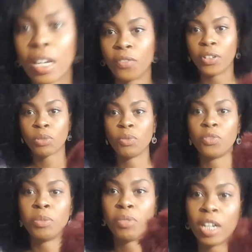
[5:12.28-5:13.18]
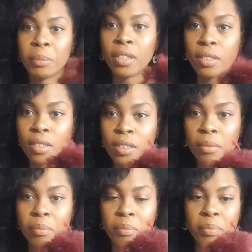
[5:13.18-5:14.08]
had this one from Primark
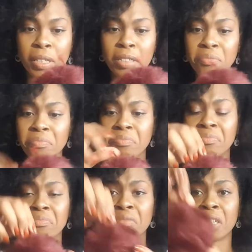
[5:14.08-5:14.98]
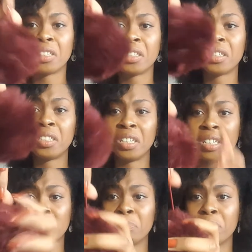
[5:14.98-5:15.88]
but you can see
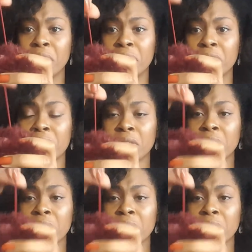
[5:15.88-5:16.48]
it broke.